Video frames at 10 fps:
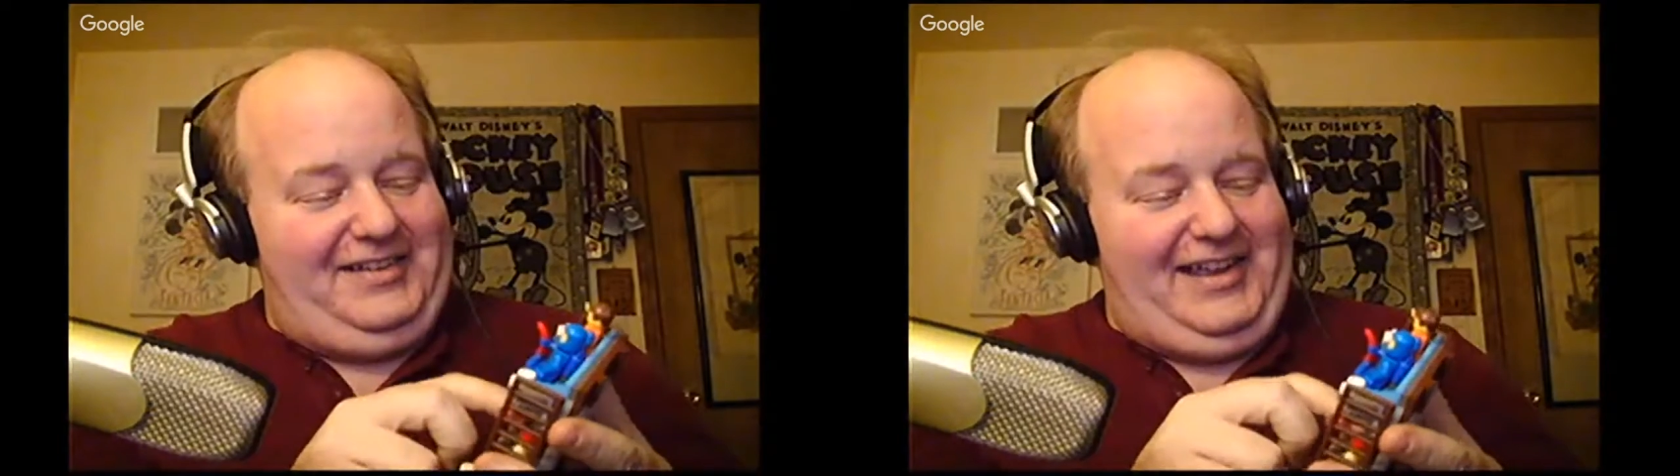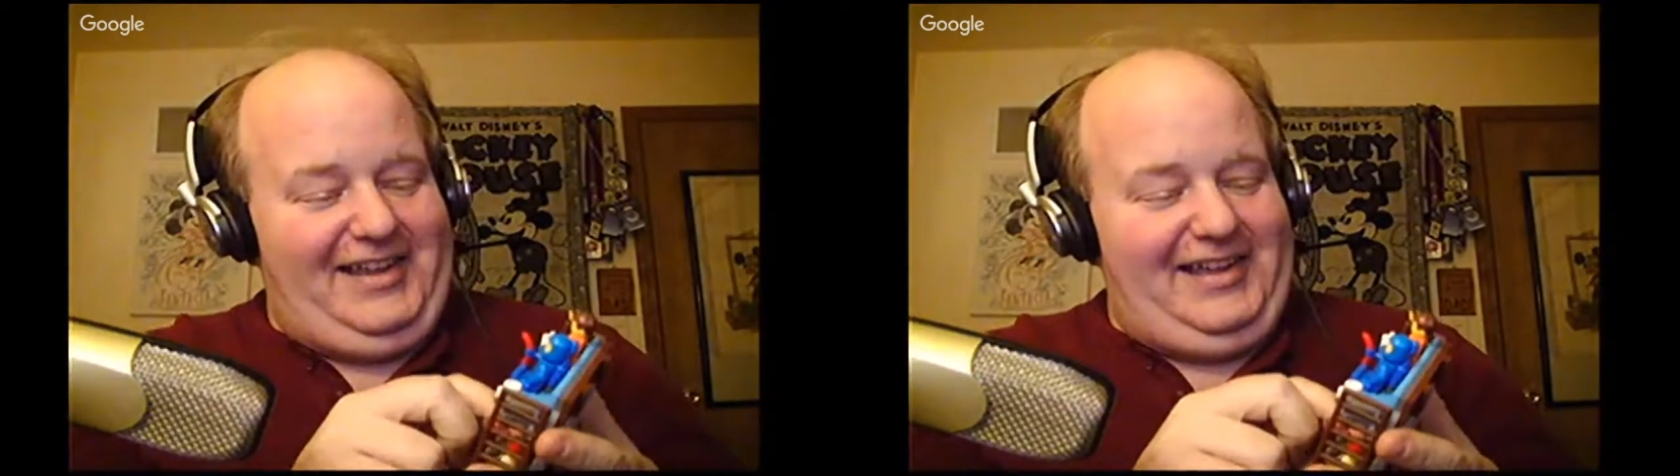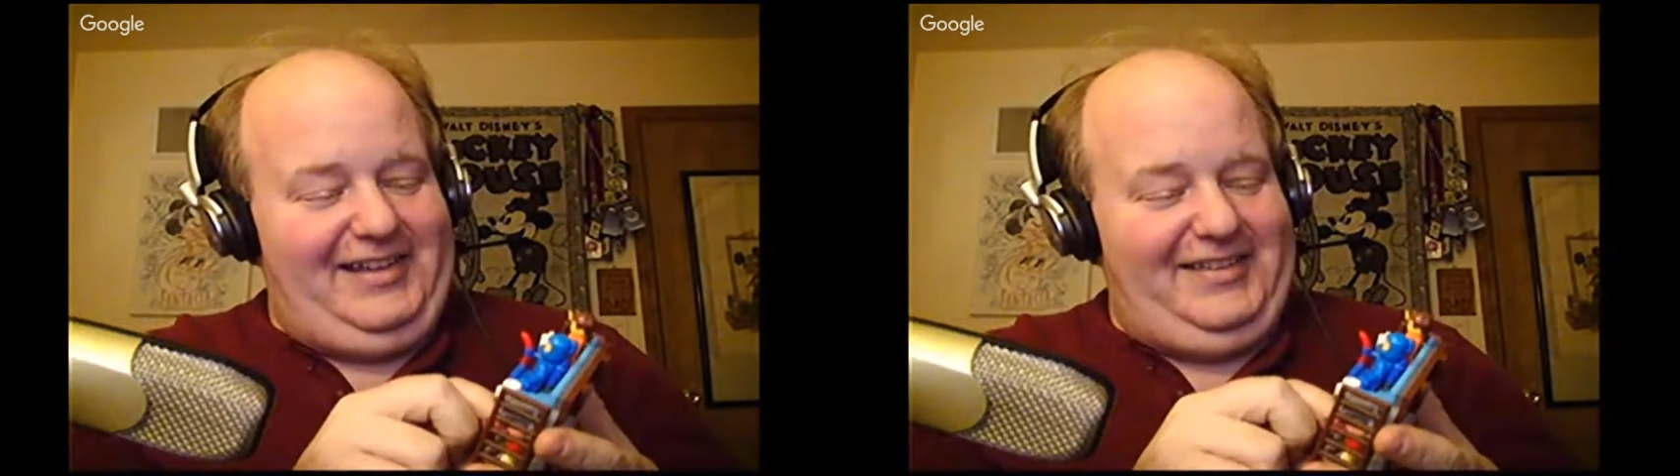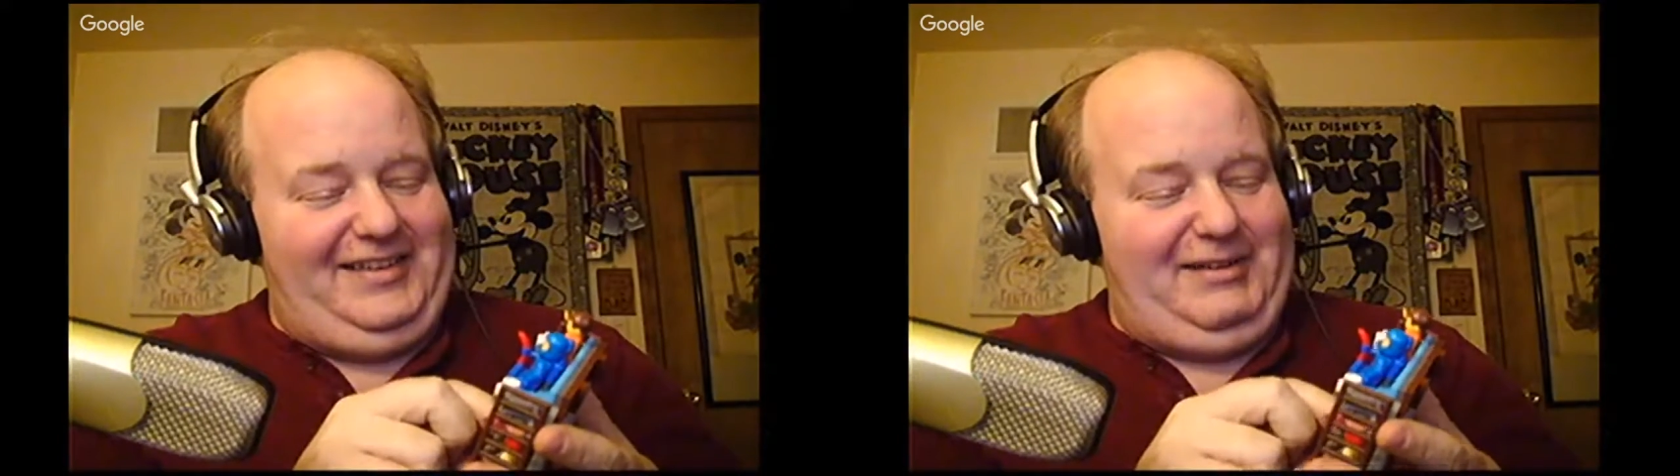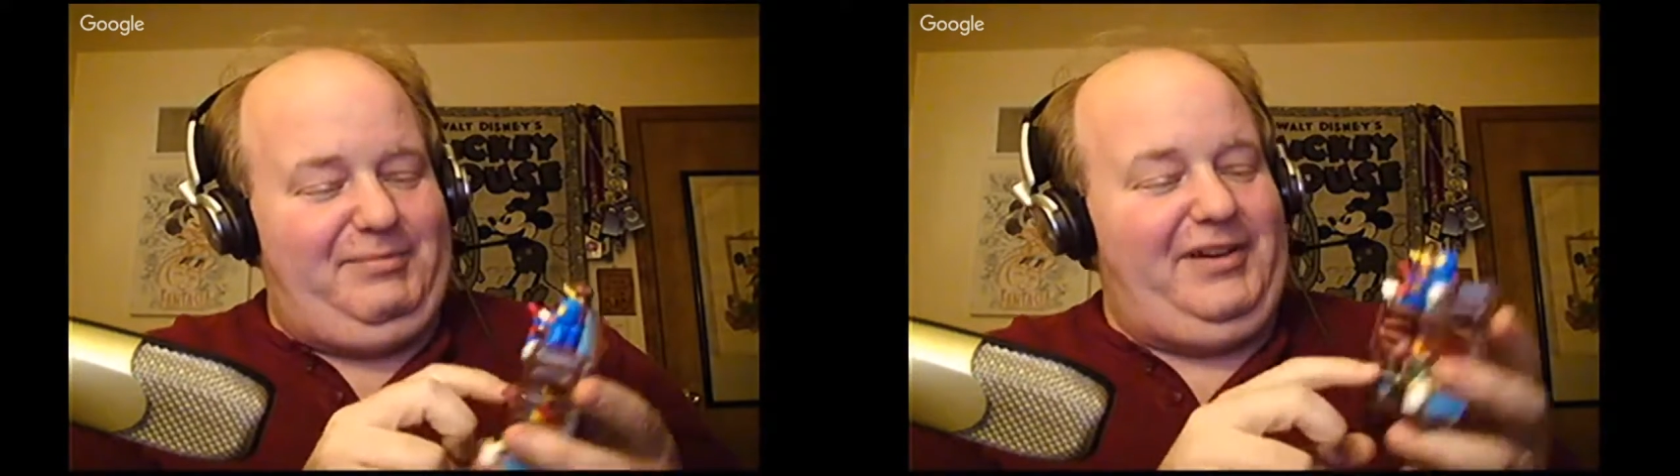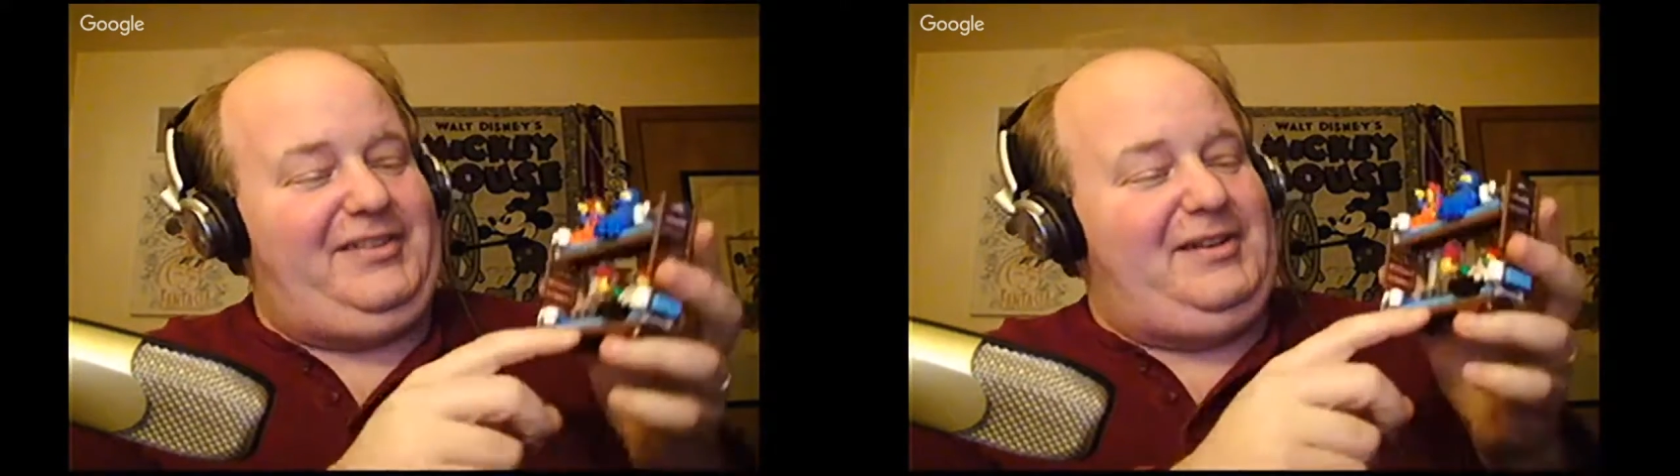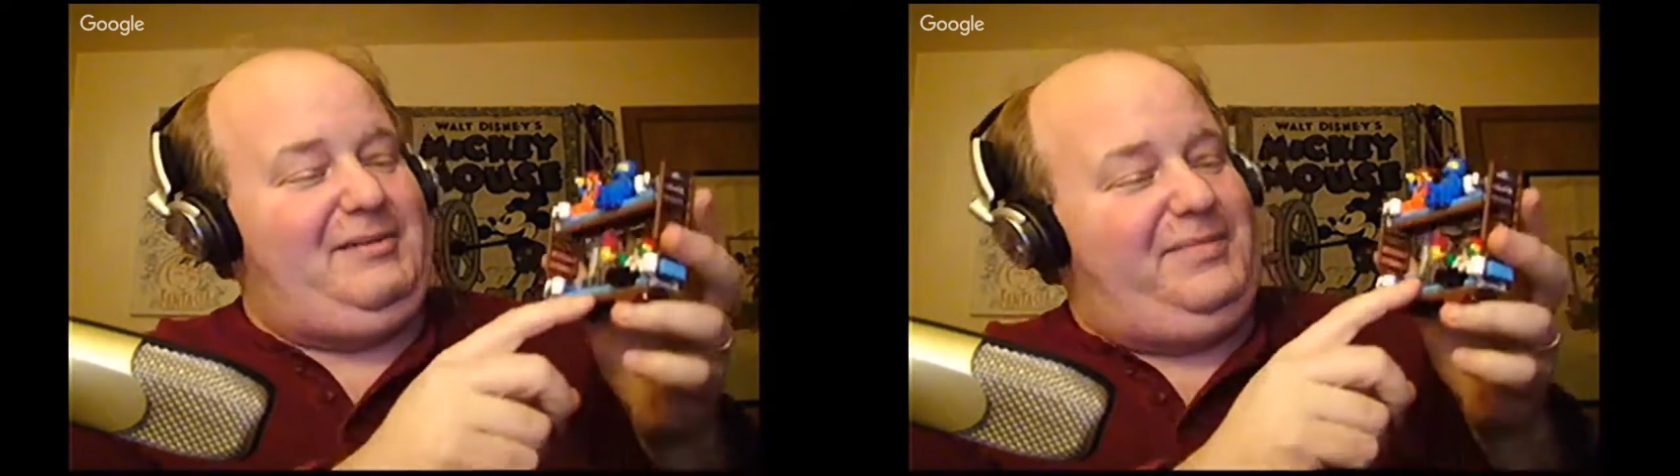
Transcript: I got President